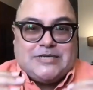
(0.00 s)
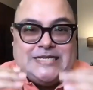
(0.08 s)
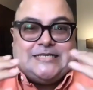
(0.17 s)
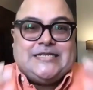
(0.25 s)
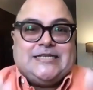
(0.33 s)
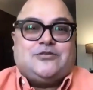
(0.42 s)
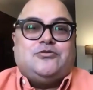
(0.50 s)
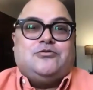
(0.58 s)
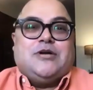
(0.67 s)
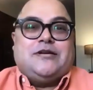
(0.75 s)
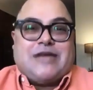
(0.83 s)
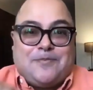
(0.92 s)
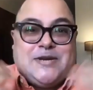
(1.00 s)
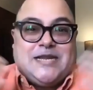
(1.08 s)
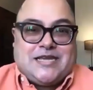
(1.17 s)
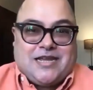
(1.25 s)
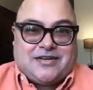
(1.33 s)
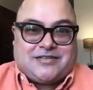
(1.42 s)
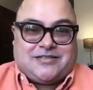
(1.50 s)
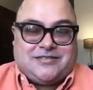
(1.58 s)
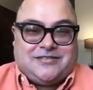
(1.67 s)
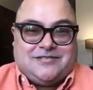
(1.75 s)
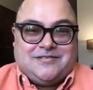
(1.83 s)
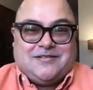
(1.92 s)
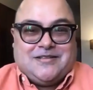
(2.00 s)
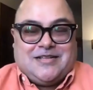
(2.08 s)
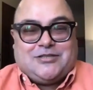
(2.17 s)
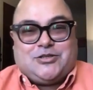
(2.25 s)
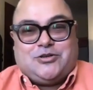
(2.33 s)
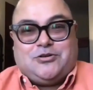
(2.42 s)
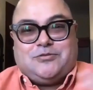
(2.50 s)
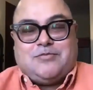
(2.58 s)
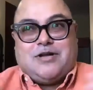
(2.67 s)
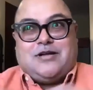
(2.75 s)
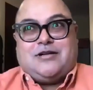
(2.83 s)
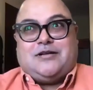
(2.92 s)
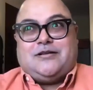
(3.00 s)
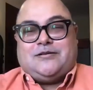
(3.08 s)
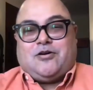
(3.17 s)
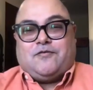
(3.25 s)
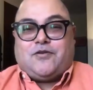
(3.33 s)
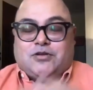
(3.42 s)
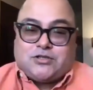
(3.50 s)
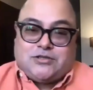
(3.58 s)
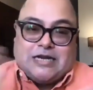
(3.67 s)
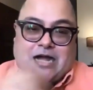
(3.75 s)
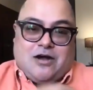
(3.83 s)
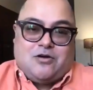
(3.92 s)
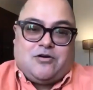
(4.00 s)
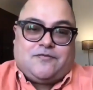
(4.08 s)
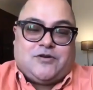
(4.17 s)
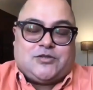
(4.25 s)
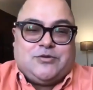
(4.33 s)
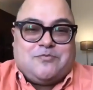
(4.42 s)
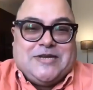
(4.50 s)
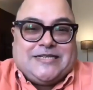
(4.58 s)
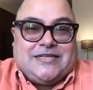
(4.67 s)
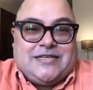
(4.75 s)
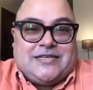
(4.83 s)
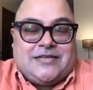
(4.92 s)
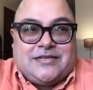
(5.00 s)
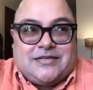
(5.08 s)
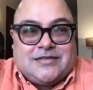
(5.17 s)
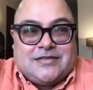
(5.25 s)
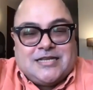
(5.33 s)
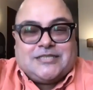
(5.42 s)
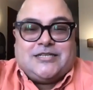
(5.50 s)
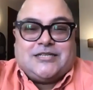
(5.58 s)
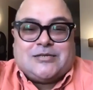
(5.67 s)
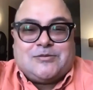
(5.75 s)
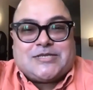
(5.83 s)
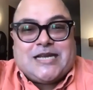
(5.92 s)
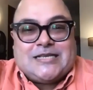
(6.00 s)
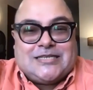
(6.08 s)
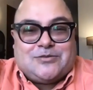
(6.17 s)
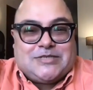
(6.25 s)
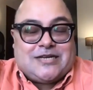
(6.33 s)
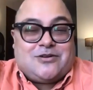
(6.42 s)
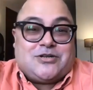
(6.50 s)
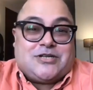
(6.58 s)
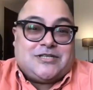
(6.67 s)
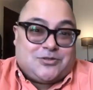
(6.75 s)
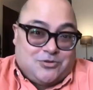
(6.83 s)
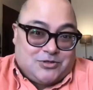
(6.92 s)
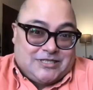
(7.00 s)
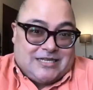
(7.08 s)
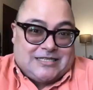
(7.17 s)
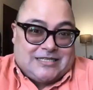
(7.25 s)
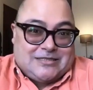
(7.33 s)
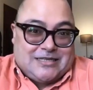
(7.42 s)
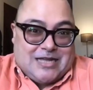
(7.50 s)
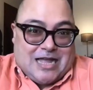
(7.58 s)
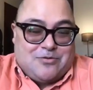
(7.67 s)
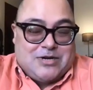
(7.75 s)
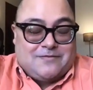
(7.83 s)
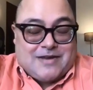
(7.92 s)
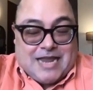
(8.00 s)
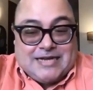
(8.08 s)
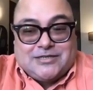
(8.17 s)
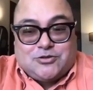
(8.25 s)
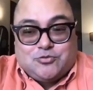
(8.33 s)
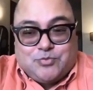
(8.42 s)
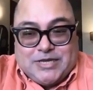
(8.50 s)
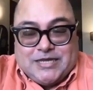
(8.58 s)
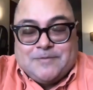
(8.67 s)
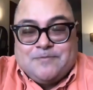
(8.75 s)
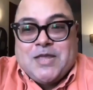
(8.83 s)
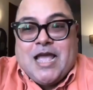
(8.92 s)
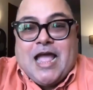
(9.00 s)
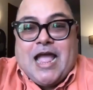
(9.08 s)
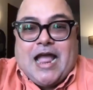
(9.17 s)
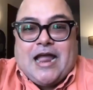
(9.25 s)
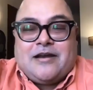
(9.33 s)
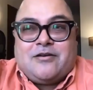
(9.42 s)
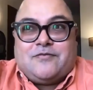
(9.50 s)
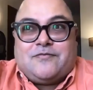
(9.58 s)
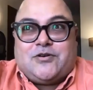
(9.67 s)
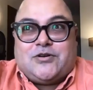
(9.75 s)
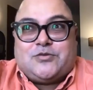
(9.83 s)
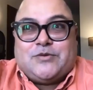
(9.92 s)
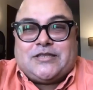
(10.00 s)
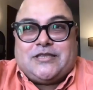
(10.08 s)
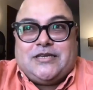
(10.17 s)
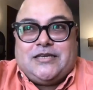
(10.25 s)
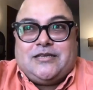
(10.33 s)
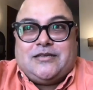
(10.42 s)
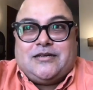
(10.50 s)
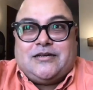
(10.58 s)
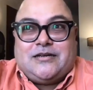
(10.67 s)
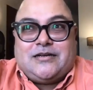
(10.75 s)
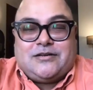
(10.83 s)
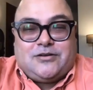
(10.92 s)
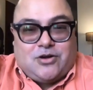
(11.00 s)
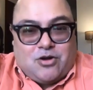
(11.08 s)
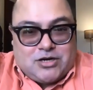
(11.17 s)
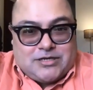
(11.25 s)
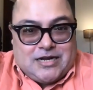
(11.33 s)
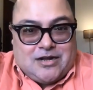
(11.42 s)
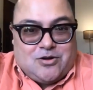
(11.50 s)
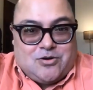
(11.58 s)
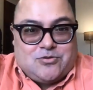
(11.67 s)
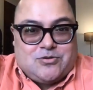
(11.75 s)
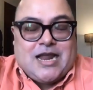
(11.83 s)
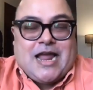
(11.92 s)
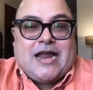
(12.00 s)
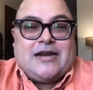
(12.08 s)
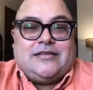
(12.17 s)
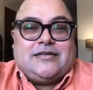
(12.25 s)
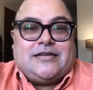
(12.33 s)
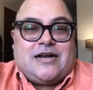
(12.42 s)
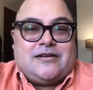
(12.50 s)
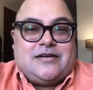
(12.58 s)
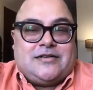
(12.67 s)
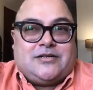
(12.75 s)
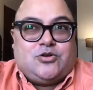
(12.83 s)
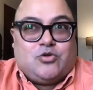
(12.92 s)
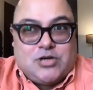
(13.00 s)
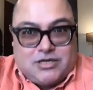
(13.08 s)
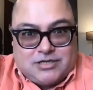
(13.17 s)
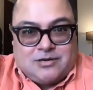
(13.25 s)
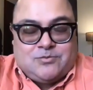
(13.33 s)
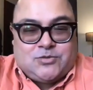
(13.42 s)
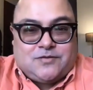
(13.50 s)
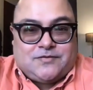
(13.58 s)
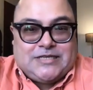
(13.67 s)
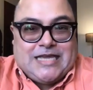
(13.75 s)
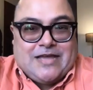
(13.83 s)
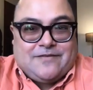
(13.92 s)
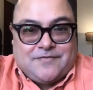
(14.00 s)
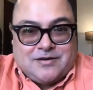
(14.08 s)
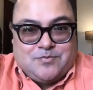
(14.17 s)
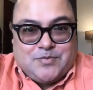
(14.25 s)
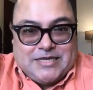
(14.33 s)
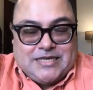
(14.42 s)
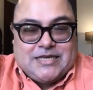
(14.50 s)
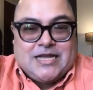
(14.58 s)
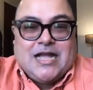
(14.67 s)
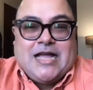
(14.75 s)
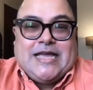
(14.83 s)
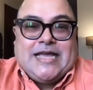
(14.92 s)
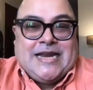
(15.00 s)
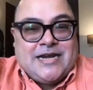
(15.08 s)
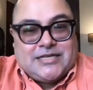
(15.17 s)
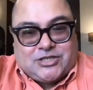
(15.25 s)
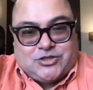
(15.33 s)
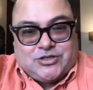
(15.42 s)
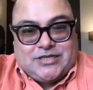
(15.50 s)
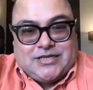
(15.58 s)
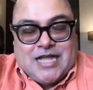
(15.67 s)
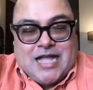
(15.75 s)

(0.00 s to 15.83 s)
easy to replicate so uh, of course now of course we are meeting in uh, circumstances which are not as rosy as uh, i would have liked it to be and of course with the uh, lockdown and the current doldrums of the F&B industry